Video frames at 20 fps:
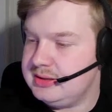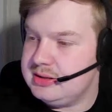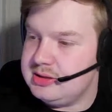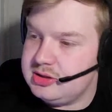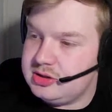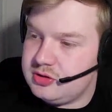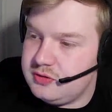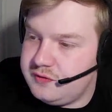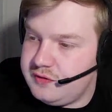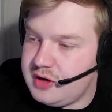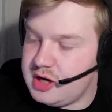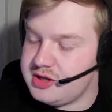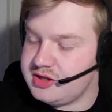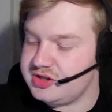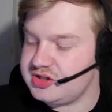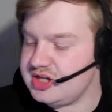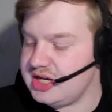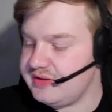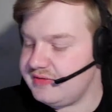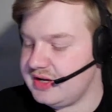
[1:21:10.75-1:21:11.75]
so far
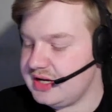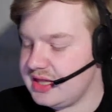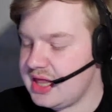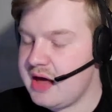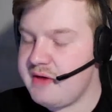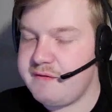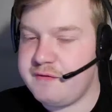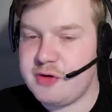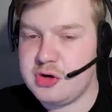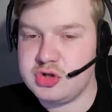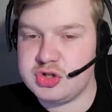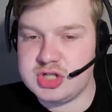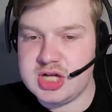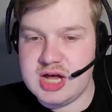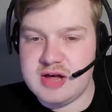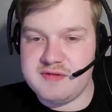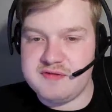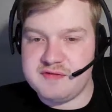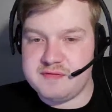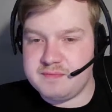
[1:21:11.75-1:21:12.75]
this evening. And that first
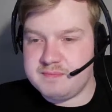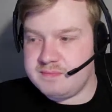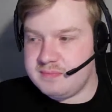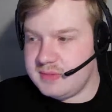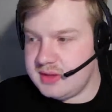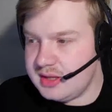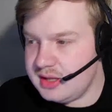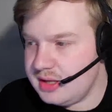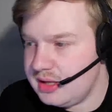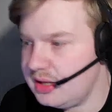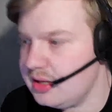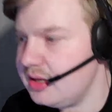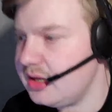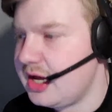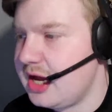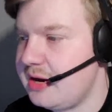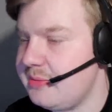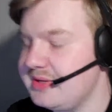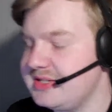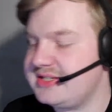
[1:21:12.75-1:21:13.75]
half
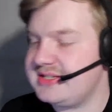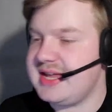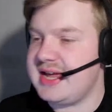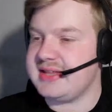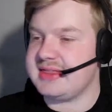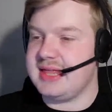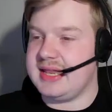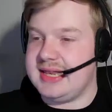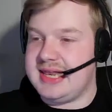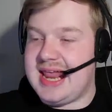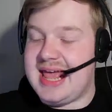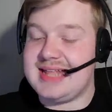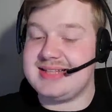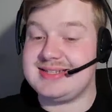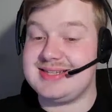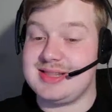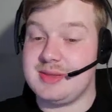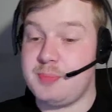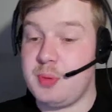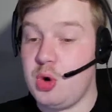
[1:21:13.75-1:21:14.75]
kind of mistake that led
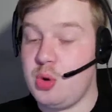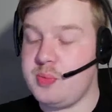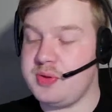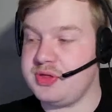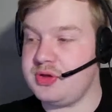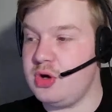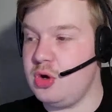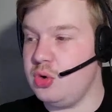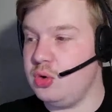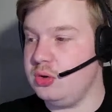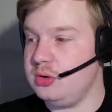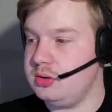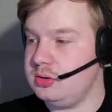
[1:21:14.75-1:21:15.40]
to the Bournemouth goal